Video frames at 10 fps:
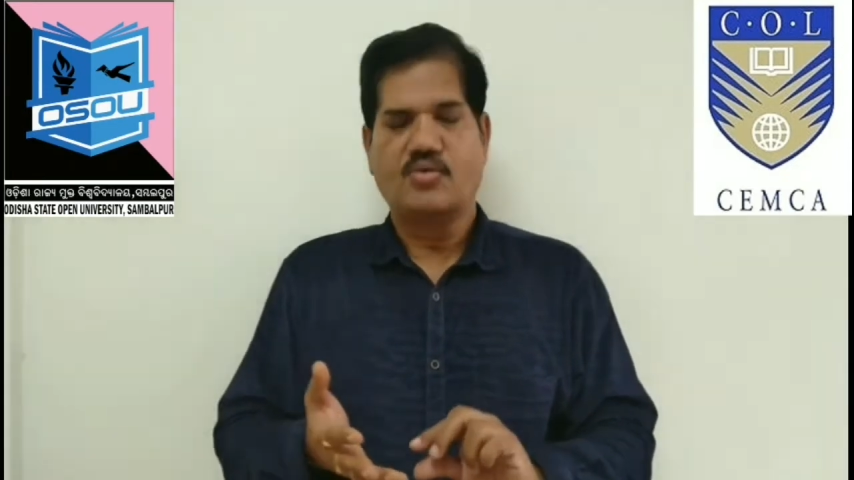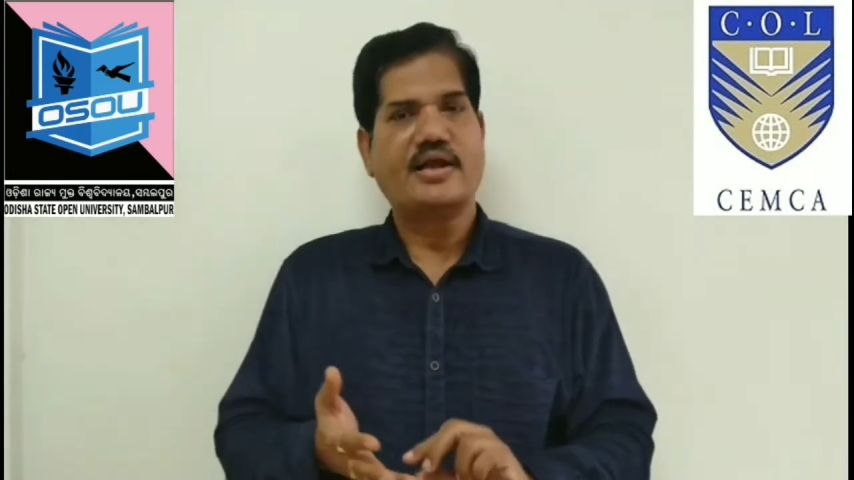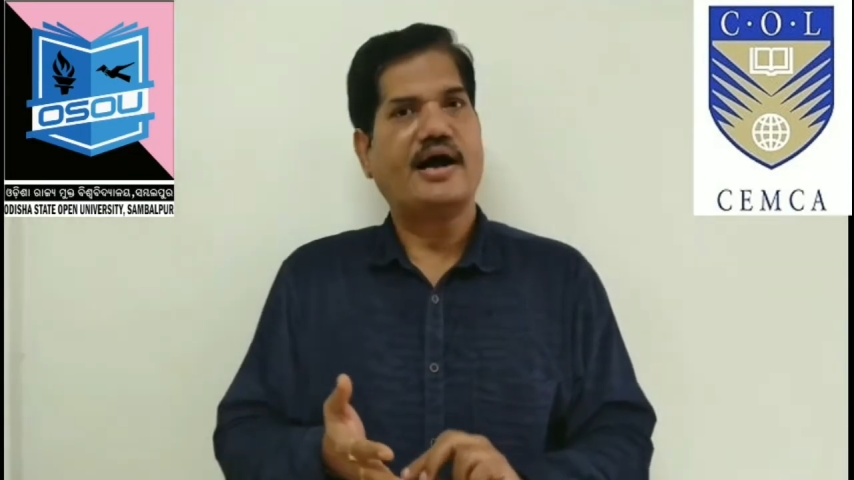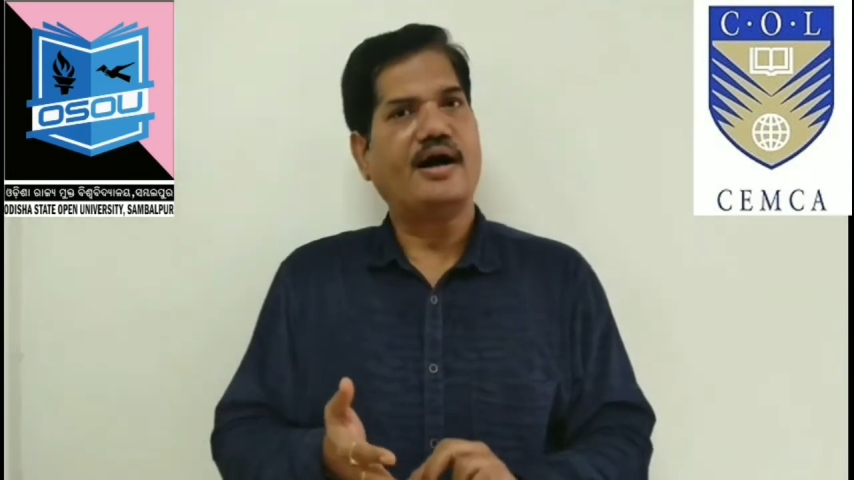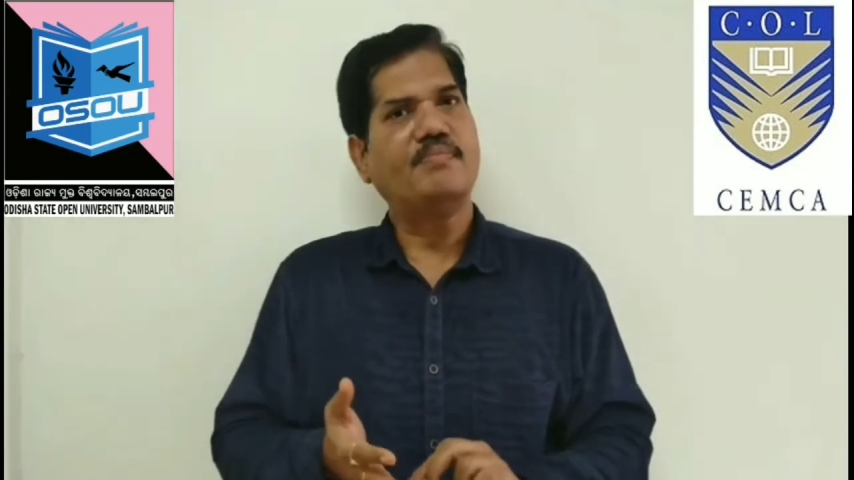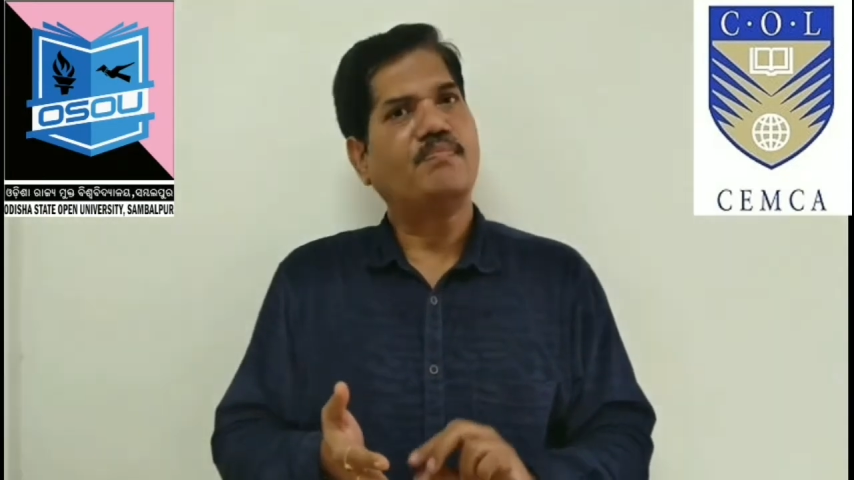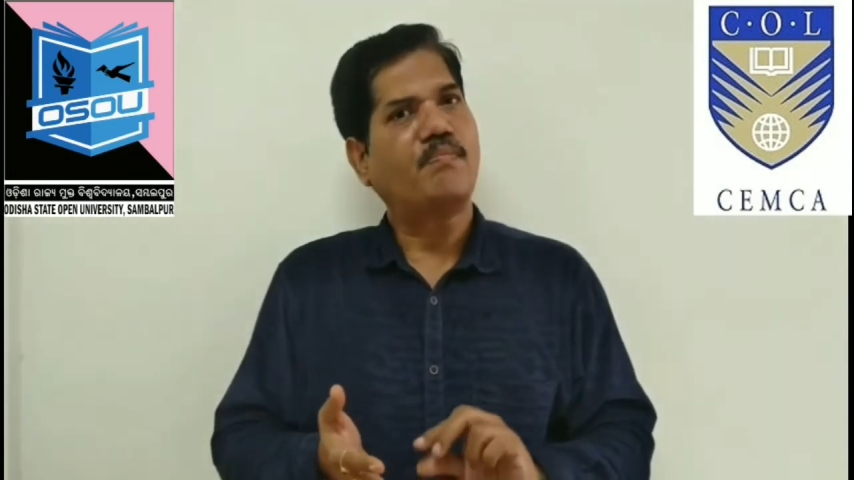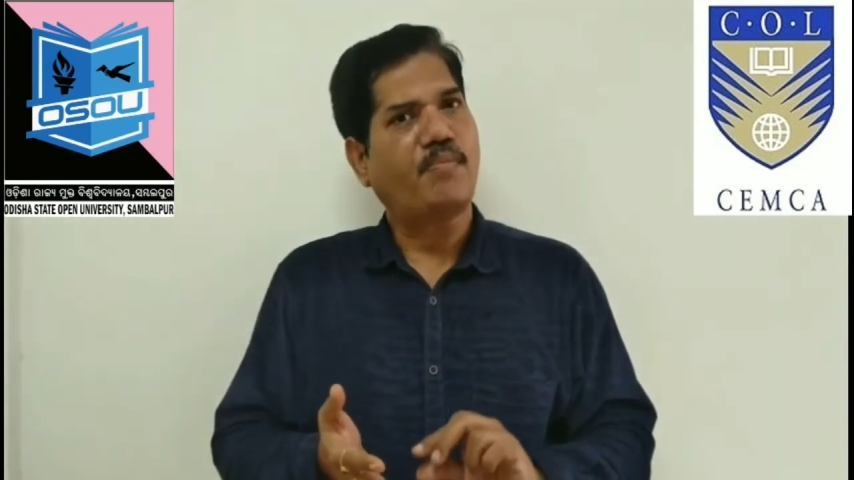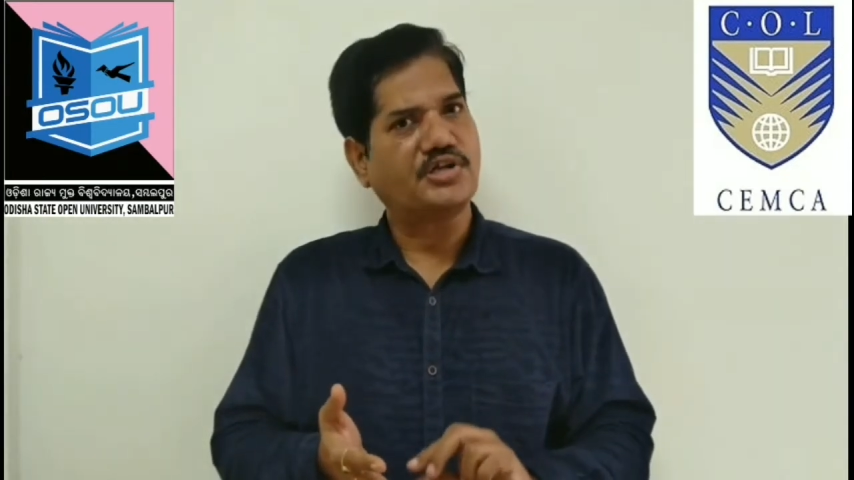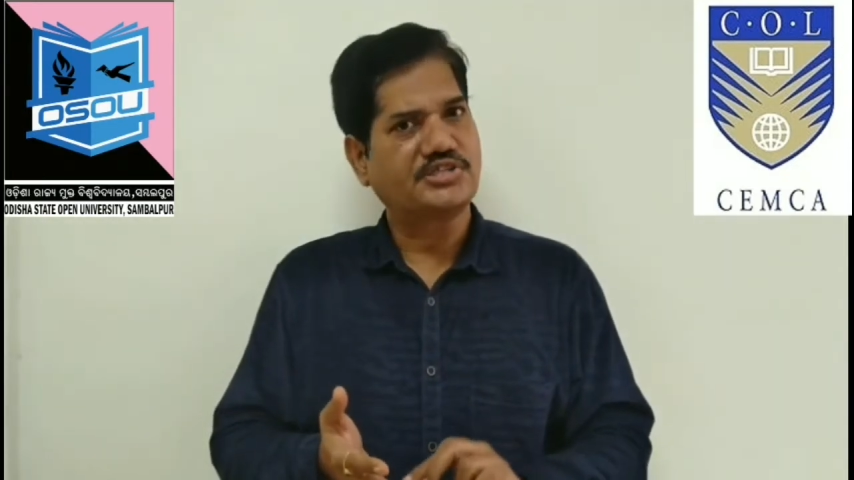we
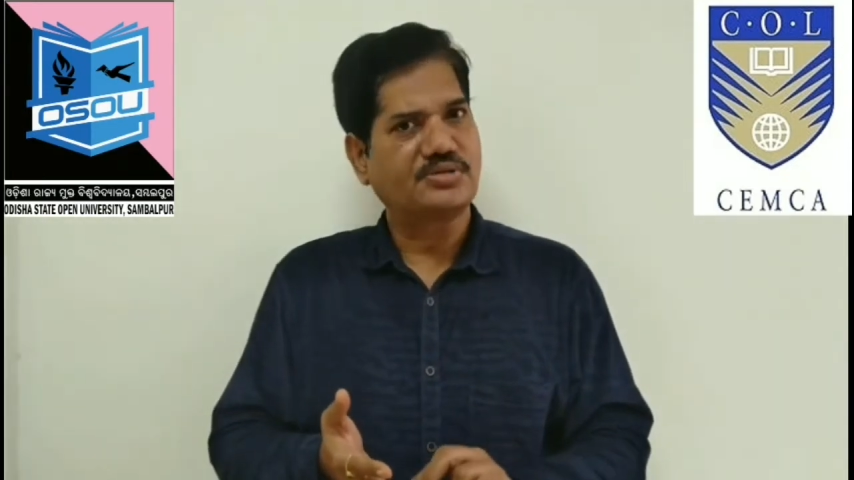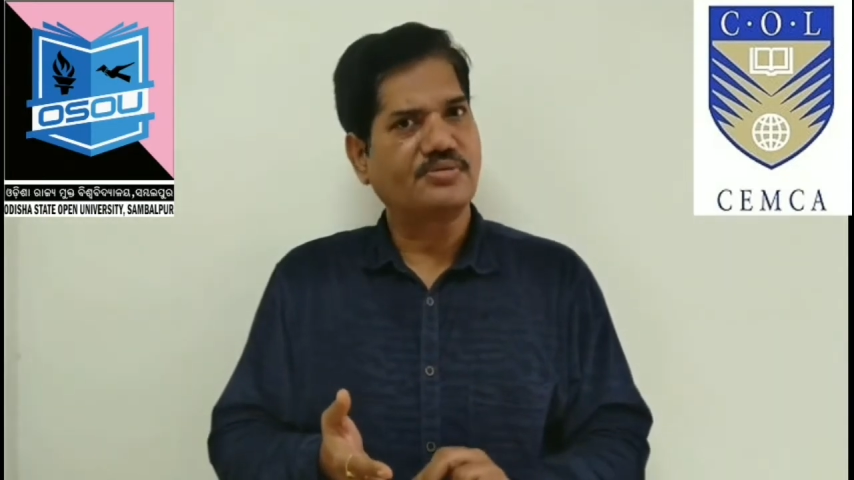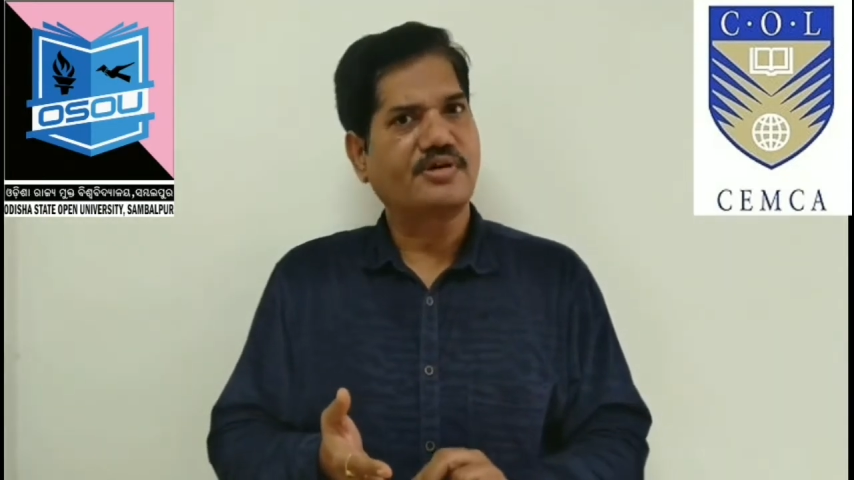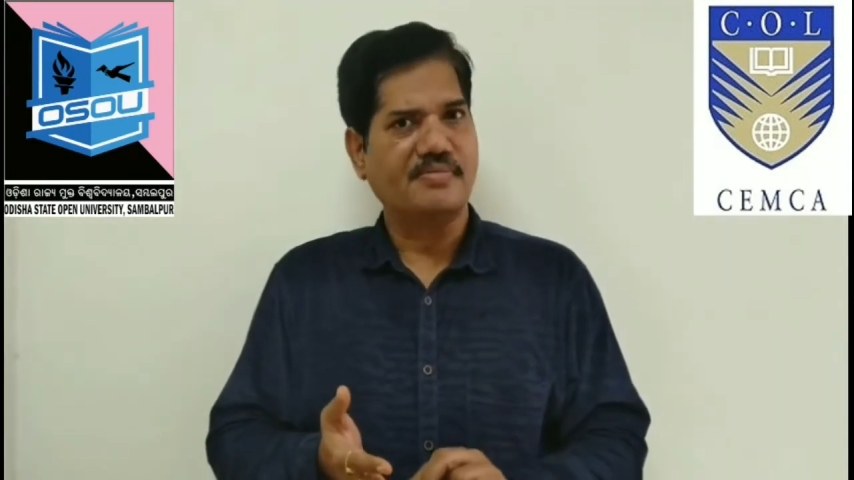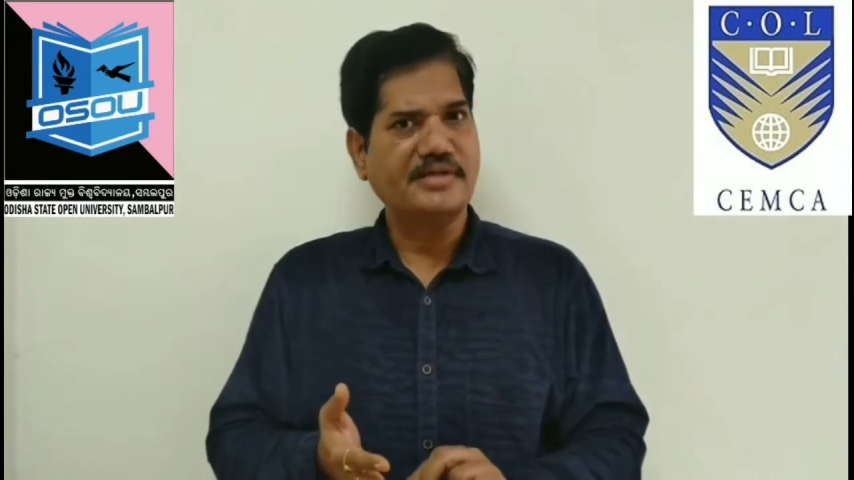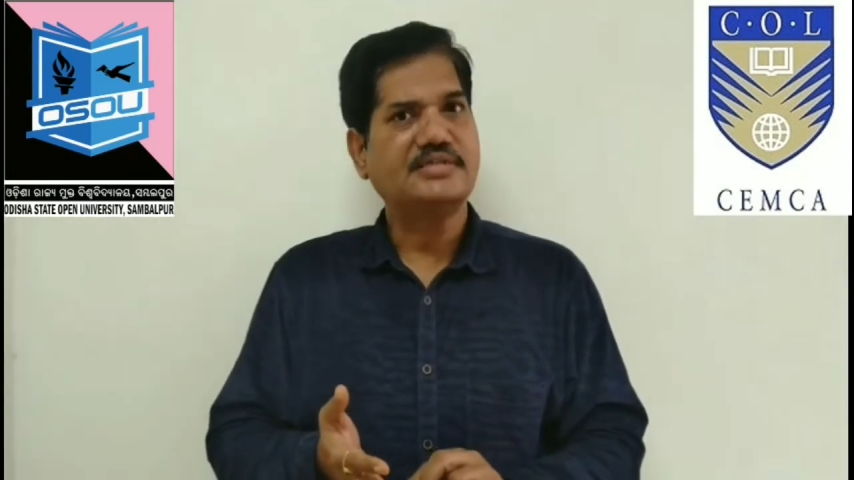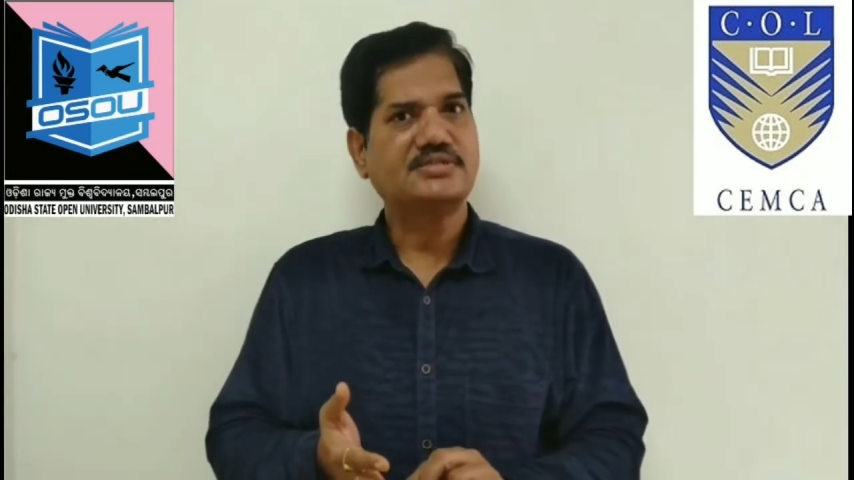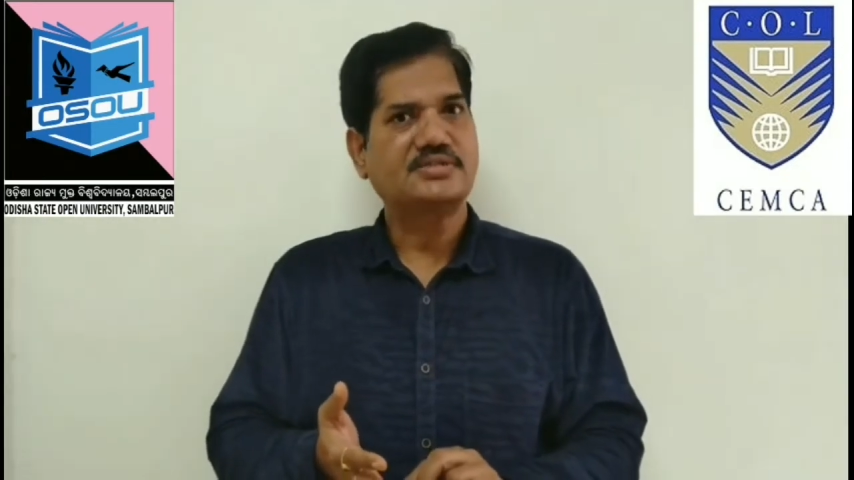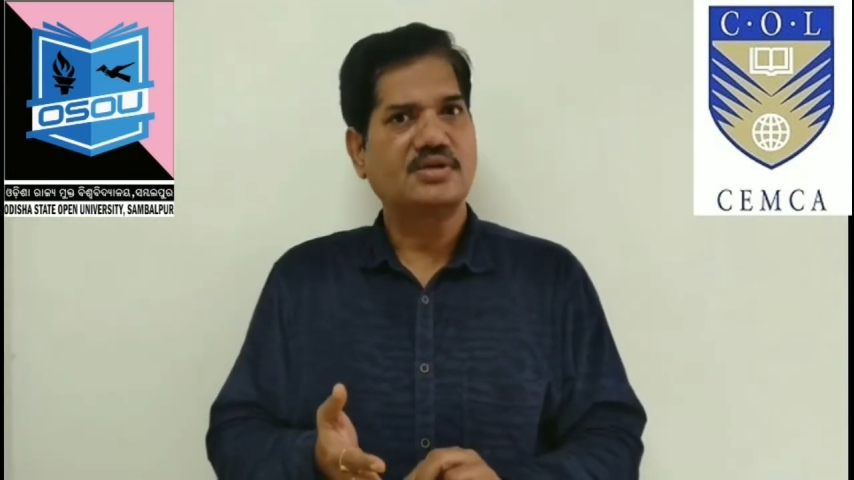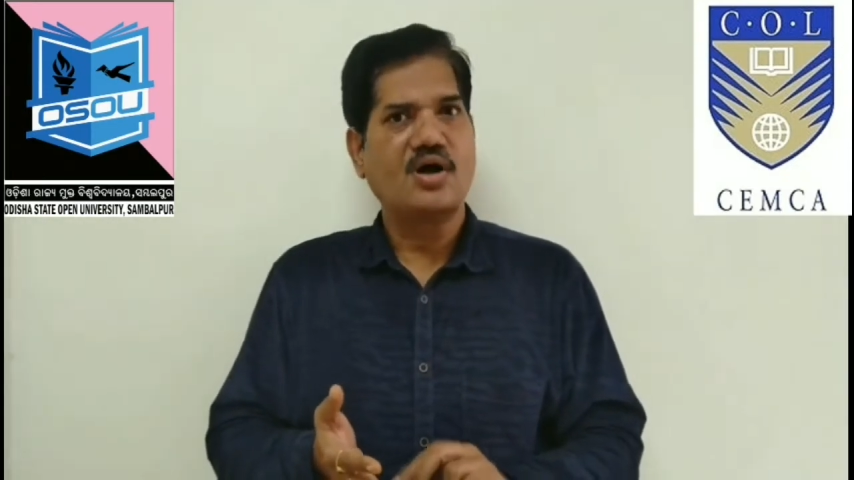have positive
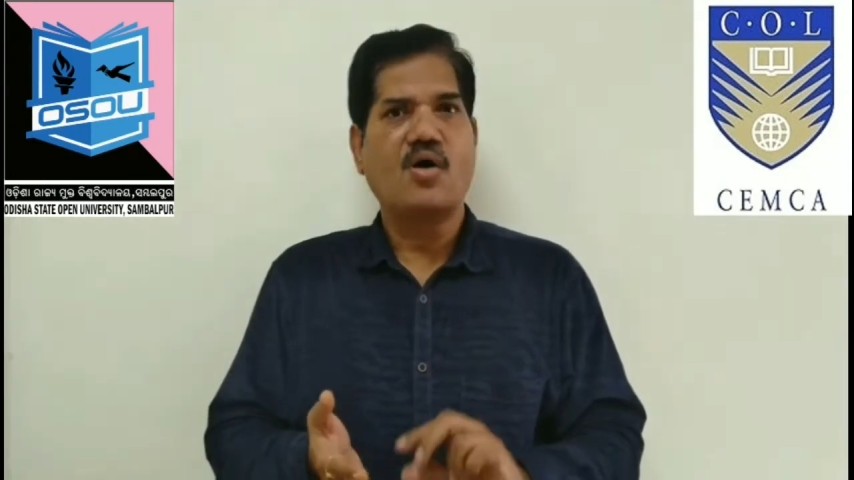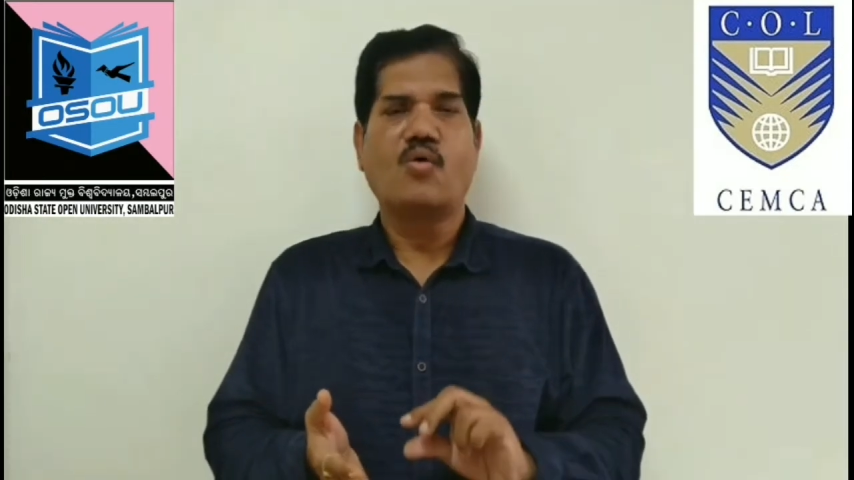comments,